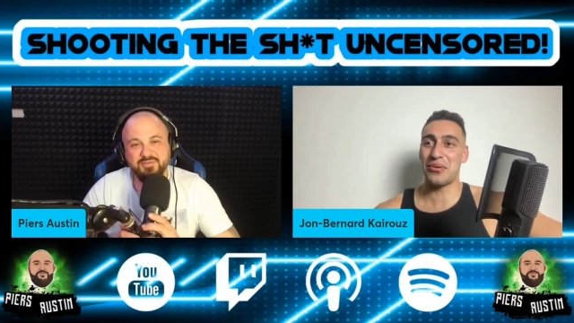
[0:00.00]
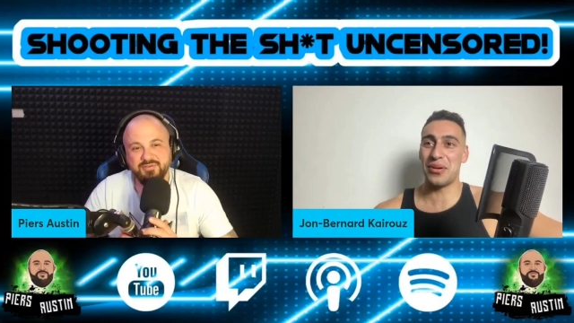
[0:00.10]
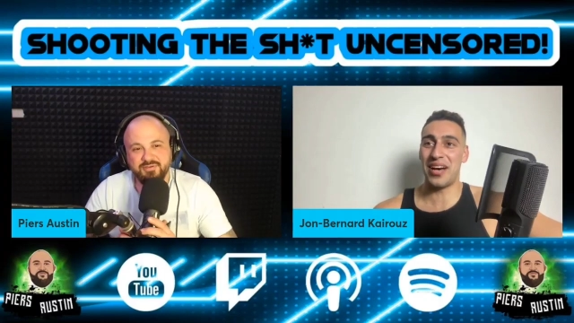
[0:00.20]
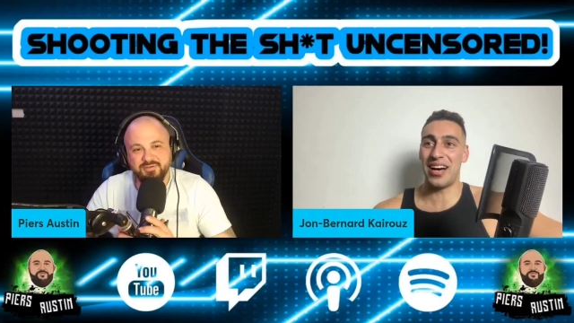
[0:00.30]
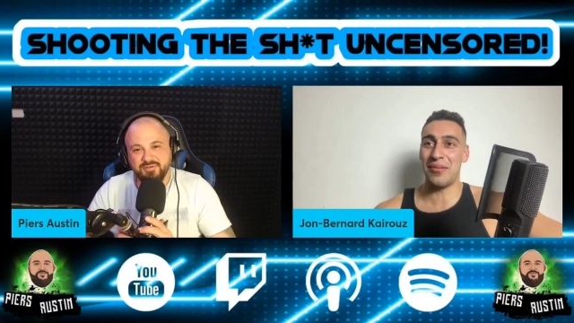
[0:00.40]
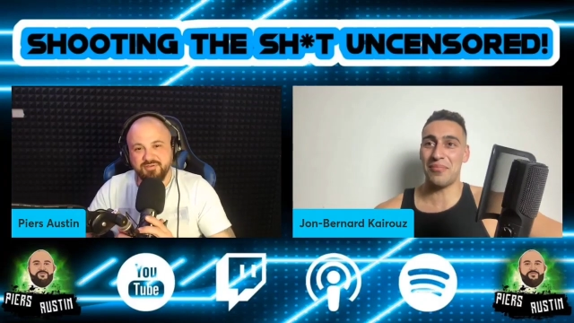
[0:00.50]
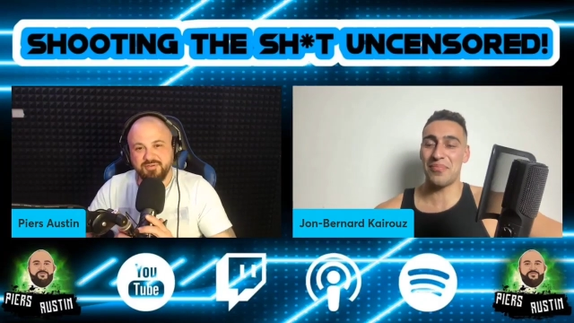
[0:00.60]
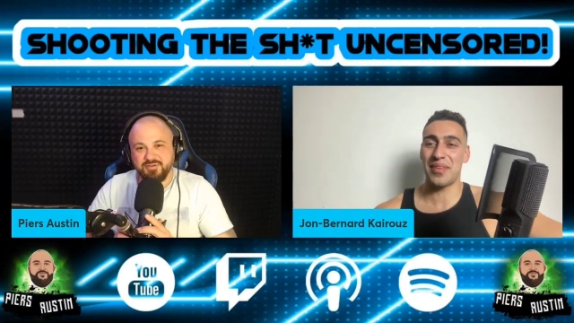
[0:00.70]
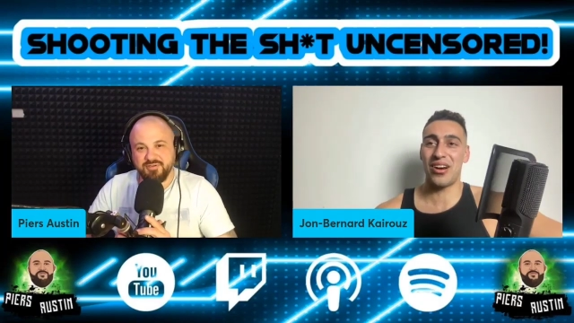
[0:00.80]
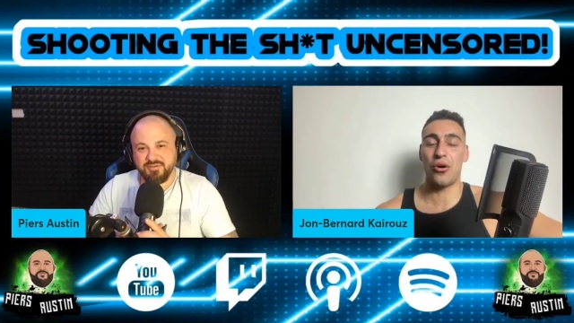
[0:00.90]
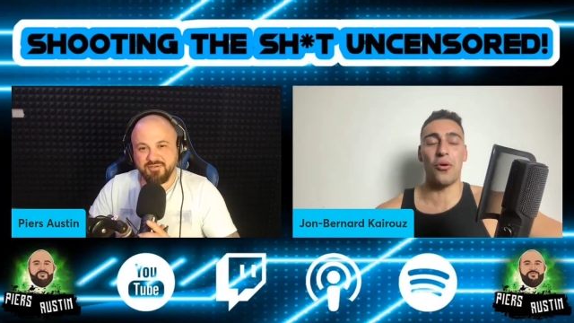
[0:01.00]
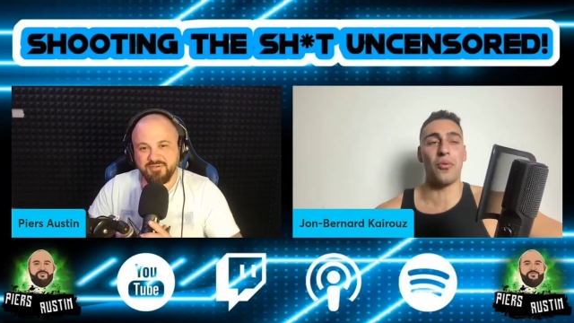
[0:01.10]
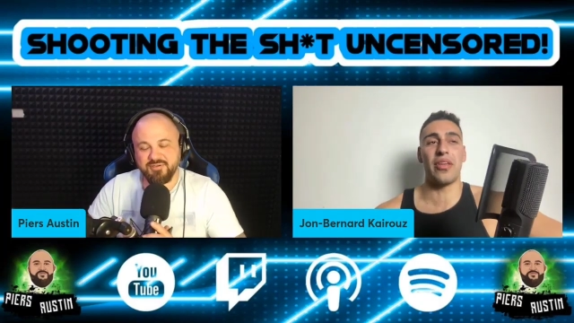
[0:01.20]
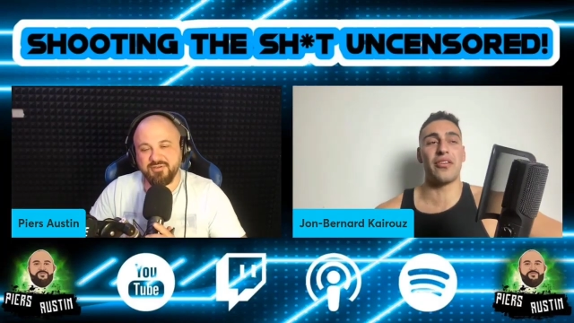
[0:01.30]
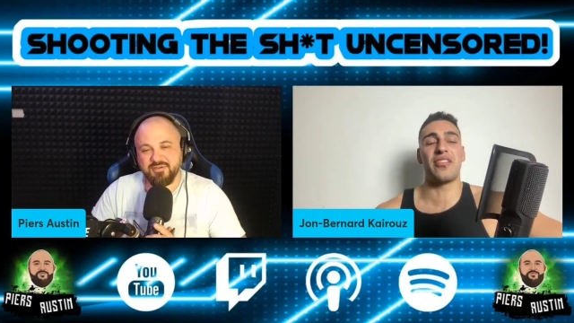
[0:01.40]
Speaker 1: he would, um,
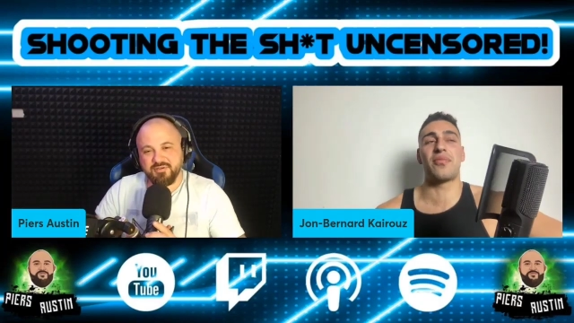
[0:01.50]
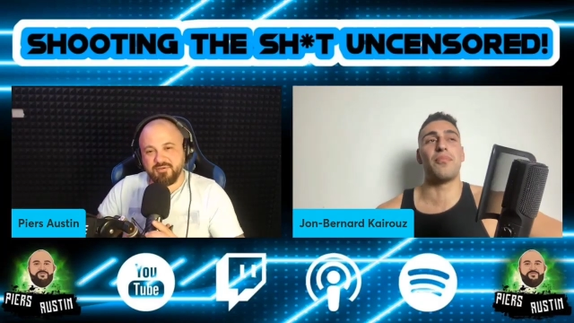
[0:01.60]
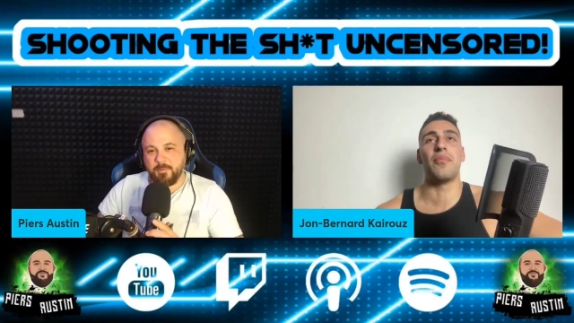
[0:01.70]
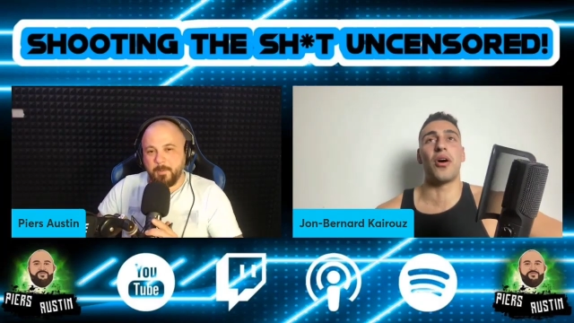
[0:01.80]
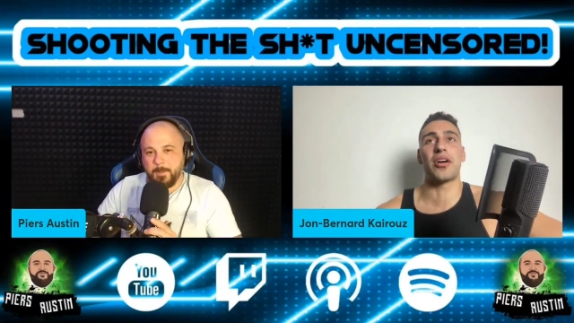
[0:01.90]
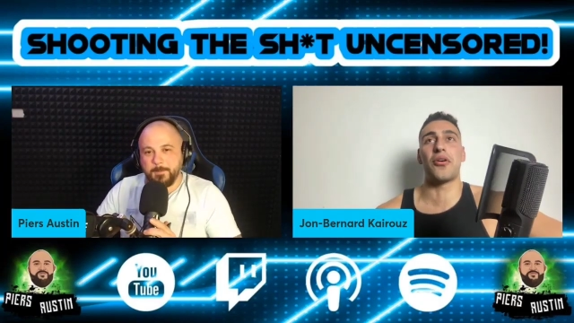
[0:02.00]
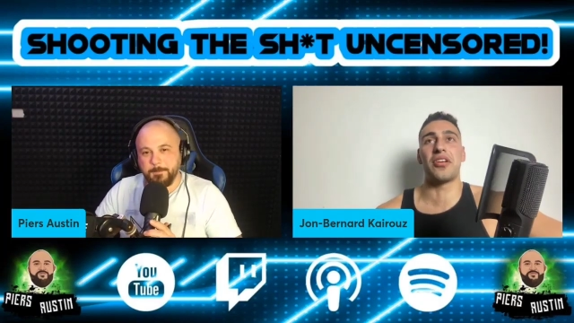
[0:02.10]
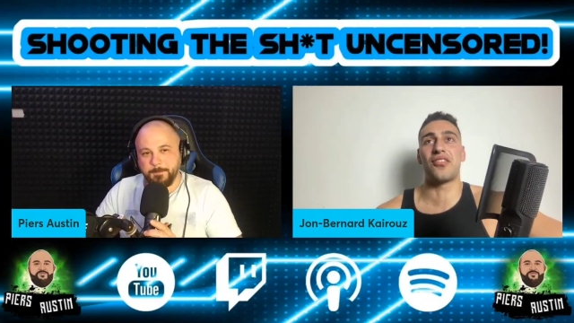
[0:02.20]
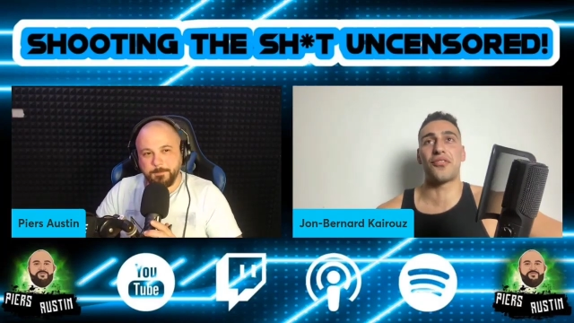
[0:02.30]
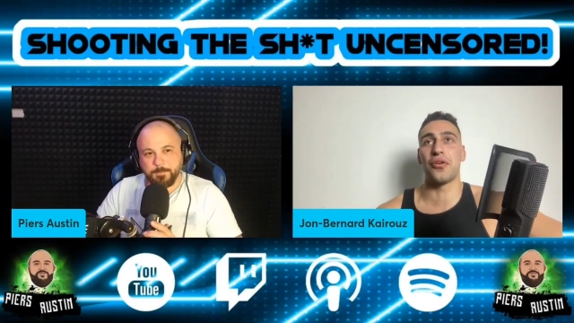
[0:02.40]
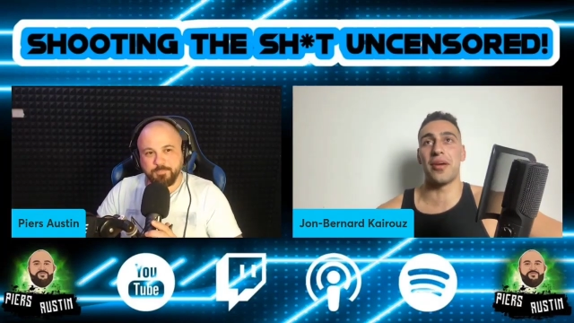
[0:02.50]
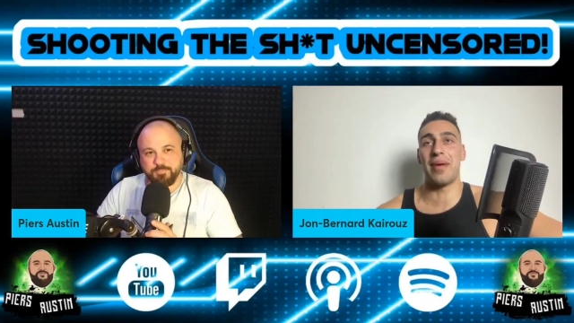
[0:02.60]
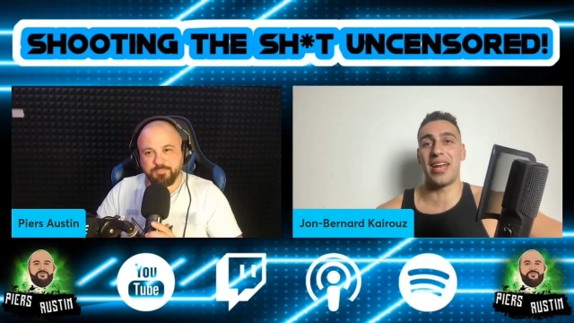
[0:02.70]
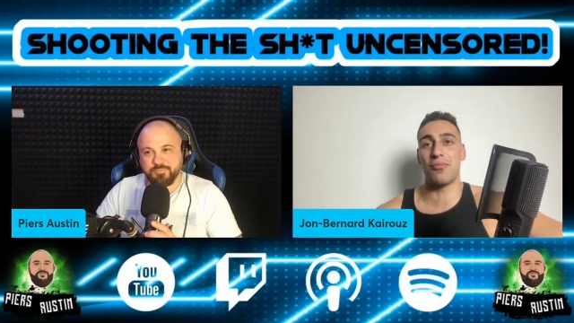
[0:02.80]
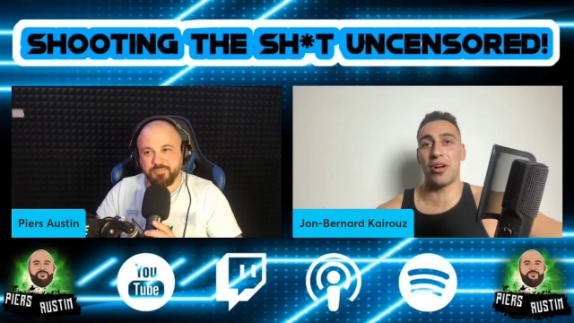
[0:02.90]
or there was this iconic story
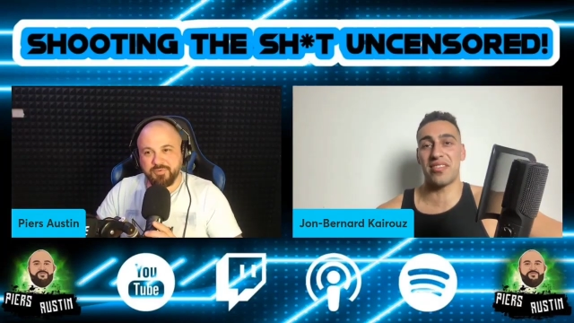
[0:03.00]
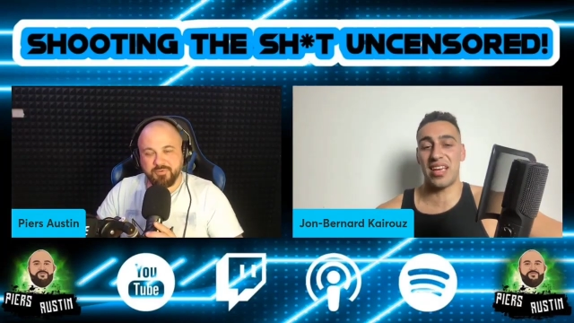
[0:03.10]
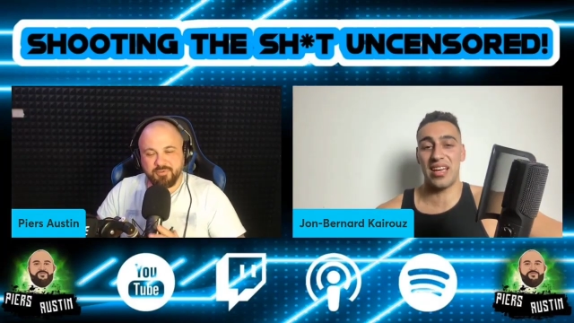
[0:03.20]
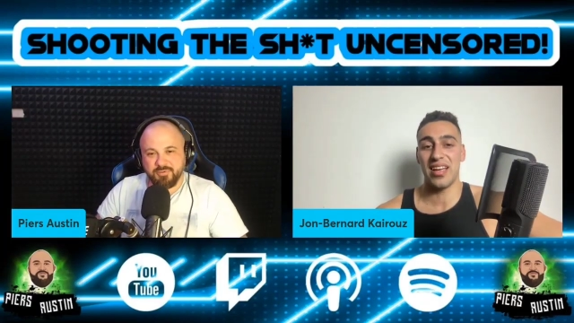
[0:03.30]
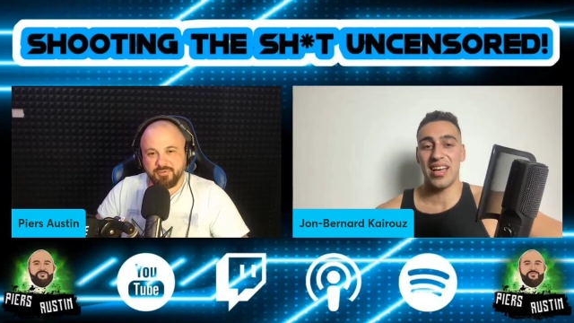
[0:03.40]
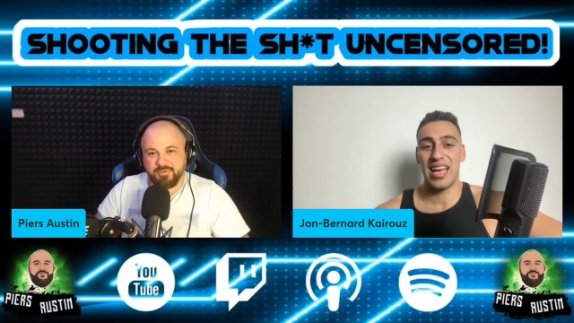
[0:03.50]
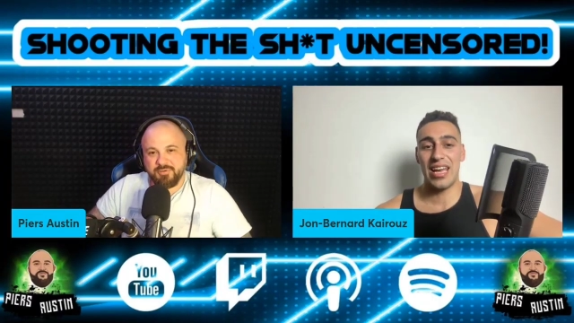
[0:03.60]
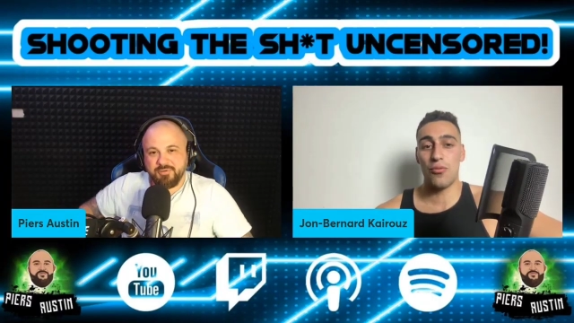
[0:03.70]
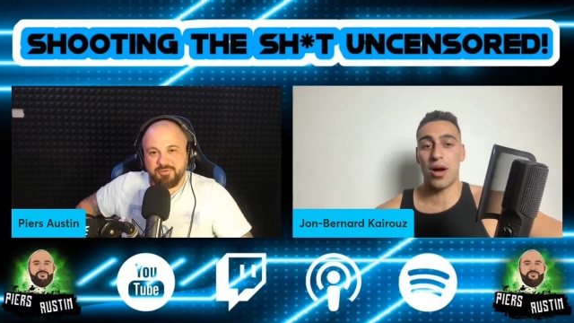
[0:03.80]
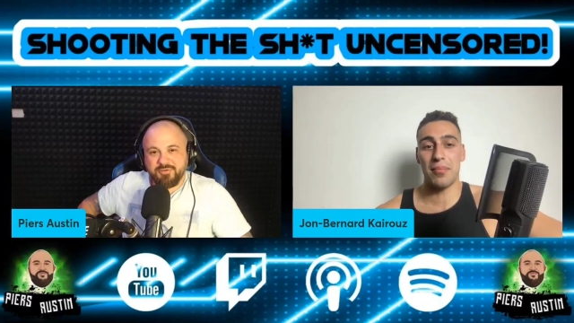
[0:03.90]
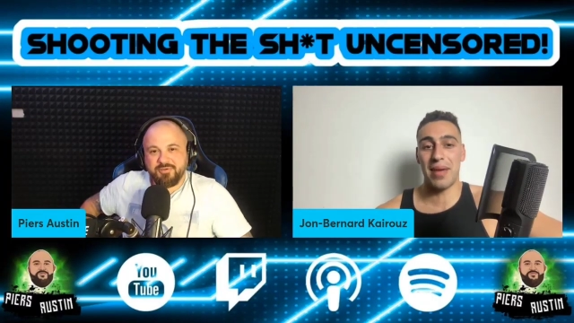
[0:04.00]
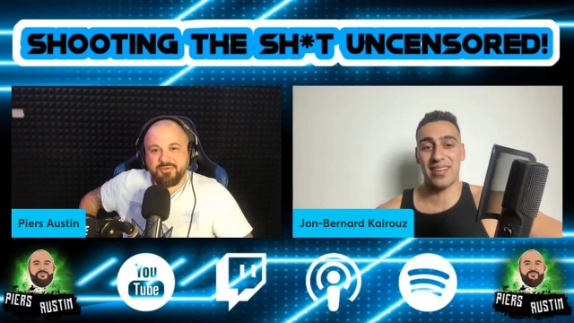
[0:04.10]
about him once. He he won